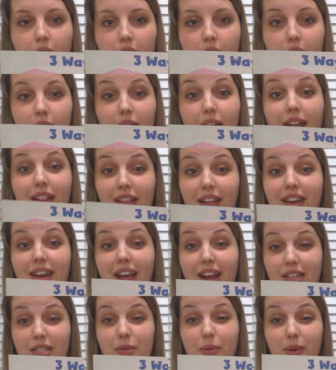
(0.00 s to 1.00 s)
and then the
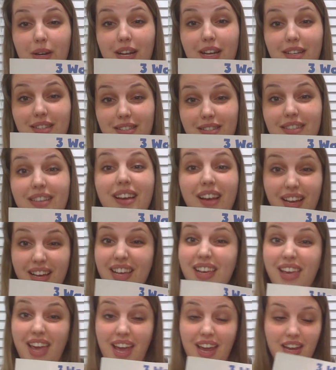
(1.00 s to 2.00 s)
next one is
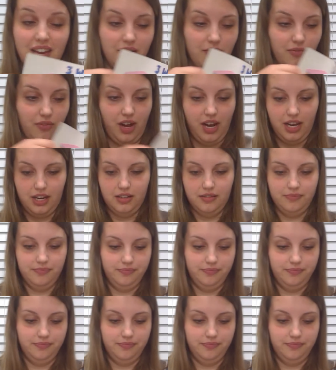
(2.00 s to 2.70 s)
can right.